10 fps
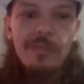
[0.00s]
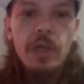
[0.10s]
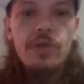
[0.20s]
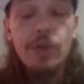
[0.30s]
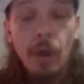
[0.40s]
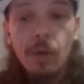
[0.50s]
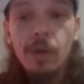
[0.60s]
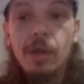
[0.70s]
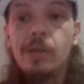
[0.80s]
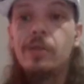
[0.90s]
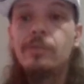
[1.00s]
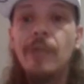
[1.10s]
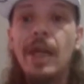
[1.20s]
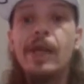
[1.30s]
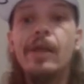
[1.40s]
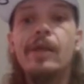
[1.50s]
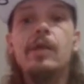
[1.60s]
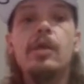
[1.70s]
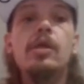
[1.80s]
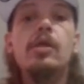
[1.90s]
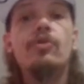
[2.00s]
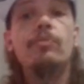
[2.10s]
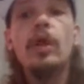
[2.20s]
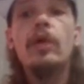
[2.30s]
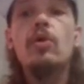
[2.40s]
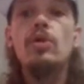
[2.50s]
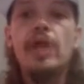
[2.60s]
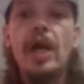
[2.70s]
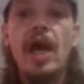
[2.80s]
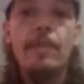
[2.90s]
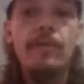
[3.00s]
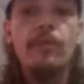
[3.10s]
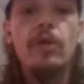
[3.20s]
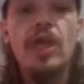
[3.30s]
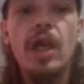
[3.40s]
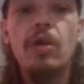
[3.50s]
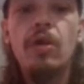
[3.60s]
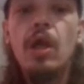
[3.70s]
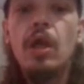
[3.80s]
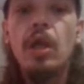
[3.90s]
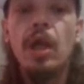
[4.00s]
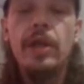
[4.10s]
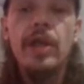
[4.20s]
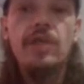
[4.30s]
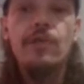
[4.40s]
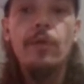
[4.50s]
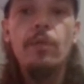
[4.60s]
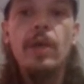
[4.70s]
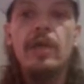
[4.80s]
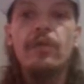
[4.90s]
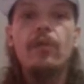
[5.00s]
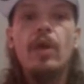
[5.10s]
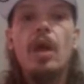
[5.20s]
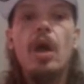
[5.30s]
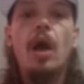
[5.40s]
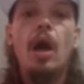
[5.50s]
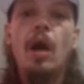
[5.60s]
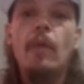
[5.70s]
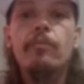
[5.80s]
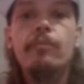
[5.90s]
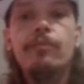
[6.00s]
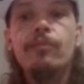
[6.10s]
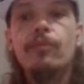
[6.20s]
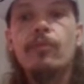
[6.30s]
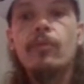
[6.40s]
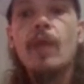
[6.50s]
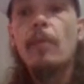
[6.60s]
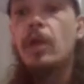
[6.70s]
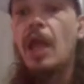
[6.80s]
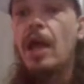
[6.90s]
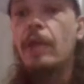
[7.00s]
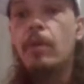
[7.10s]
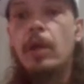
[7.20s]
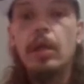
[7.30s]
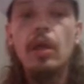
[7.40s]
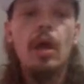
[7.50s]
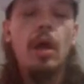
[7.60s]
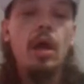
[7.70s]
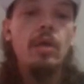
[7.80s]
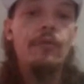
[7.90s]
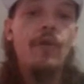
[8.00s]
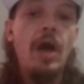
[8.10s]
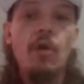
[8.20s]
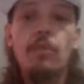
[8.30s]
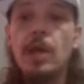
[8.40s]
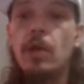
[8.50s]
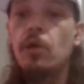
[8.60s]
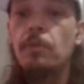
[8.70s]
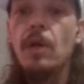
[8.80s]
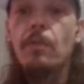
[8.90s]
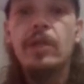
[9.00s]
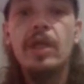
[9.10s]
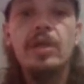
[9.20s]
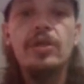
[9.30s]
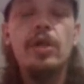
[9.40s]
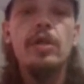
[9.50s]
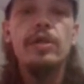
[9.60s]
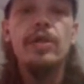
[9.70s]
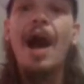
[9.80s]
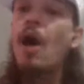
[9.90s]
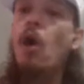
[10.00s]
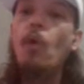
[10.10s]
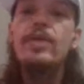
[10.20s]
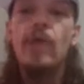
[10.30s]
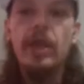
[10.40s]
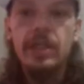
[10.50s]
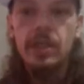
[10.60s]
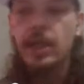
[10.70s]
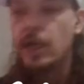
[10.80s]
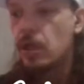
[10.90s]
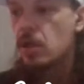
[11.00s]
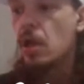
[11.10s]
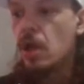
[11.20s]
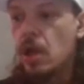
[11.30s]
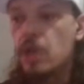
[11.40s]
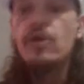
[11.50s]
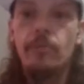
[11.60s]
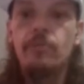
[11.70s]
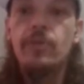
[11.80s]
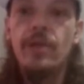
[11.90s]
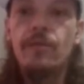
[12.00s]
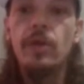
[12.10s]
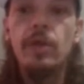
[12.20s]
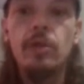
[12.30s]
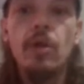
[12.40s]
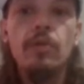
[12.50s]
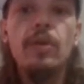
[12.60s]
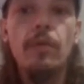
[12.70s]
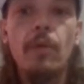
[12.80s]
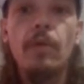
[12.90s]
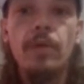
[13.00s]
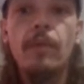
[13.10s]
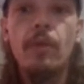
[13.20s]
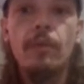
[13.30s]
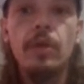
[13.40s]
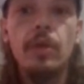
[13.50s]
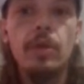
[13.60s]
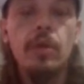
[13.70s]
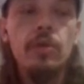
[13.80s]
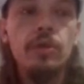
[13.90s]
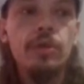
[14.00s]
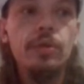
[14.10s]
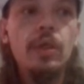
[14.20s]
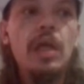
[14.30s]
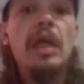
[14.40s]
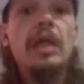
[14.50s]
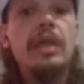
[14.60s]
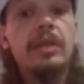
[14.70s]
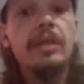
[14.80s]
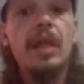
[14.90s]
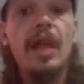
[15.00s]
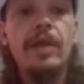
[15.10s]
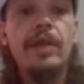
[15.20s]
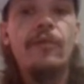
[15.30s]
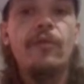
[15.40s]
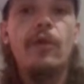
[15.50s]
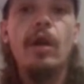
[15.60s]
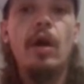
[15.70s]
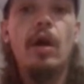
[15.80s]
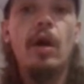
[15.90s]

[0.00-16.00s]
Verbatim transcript: So, man, some really cool shit happening for the channel in the next few weeks. Um, glad buddy uh, followed me and hooked me up with this because I always like to hear something different, you know, than what than what we used to. This is a lot different. Uh,